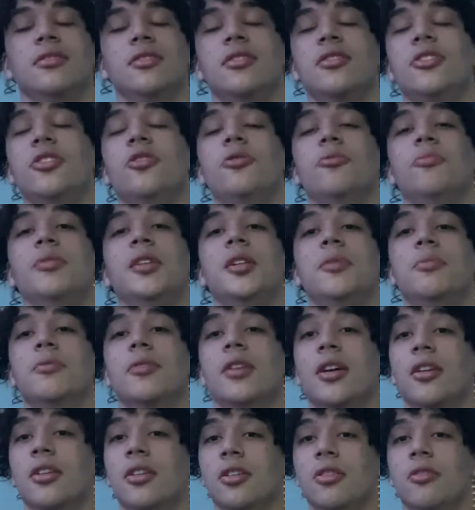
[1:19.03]
two people
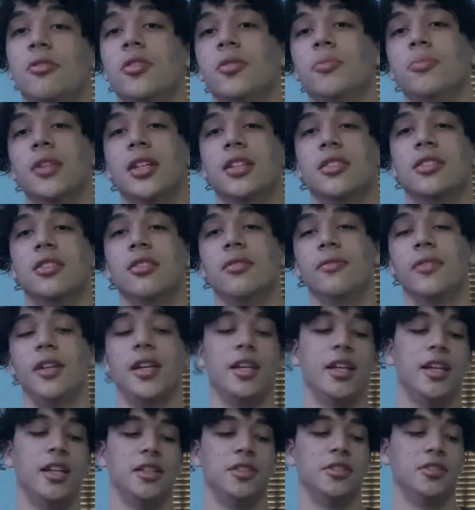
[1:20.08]
out of the group that's on
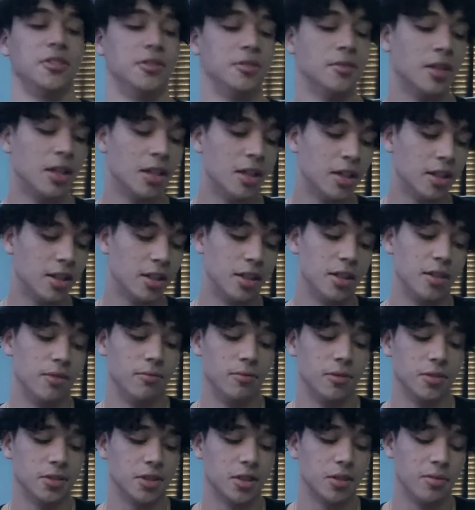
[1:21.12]
vacation and
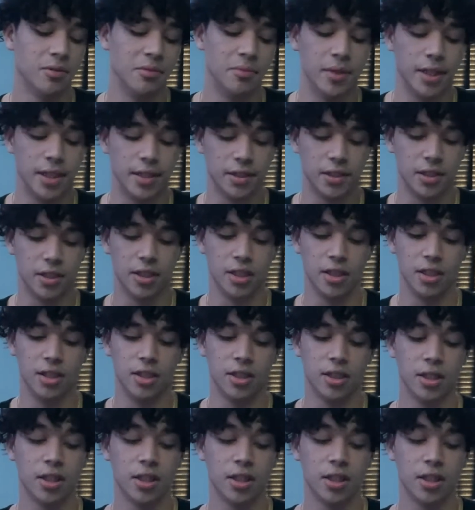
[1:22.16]
one's coming back today.